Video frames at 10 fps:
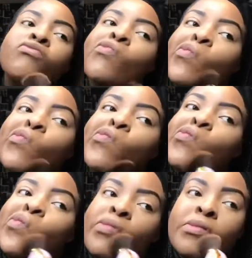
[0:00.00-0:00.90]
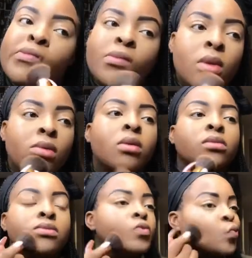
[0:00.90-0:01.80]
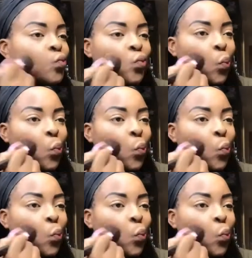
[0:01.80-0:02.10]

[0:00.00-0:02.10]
And here I'm just using my foundation brush,